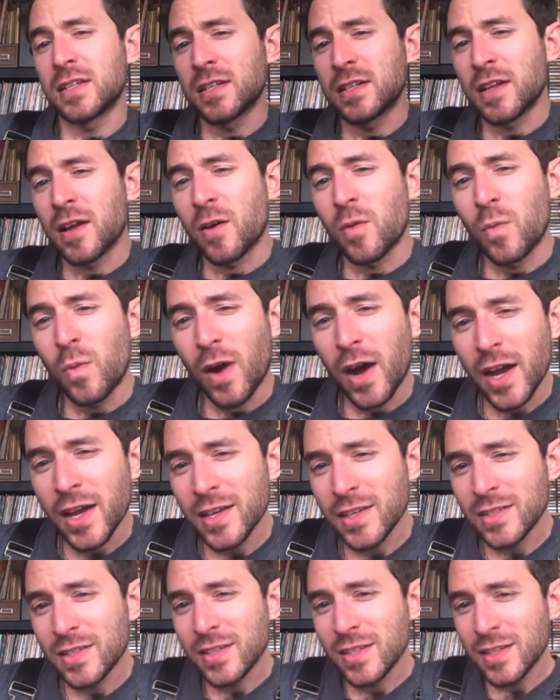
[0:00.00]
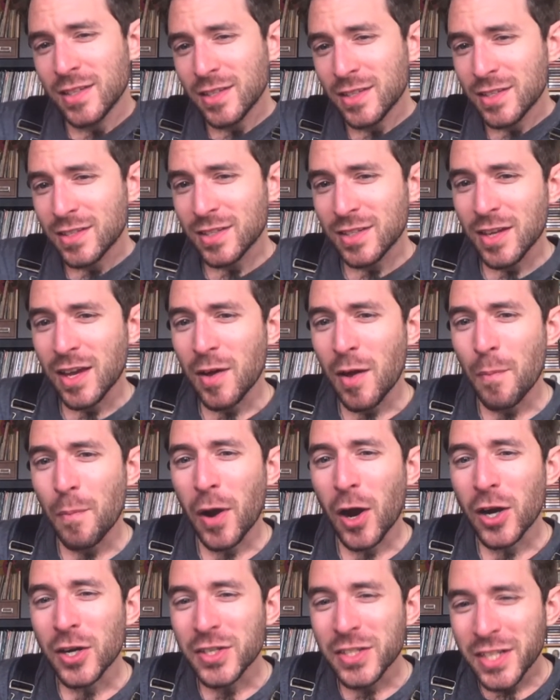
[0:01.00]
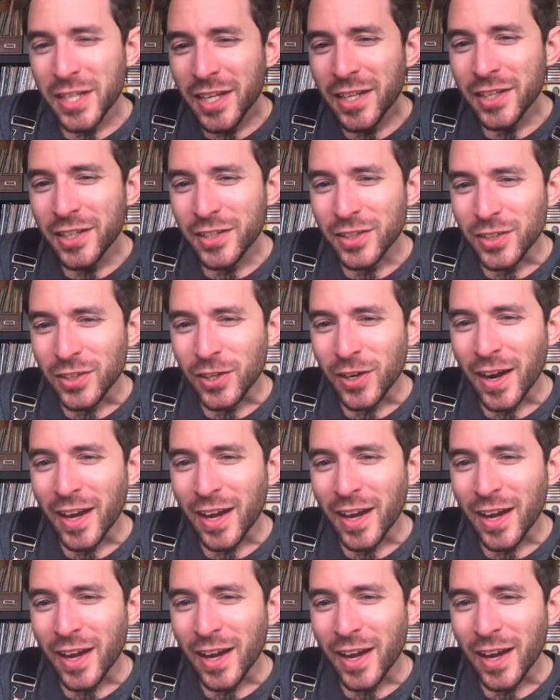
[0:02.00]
Now, why is this particular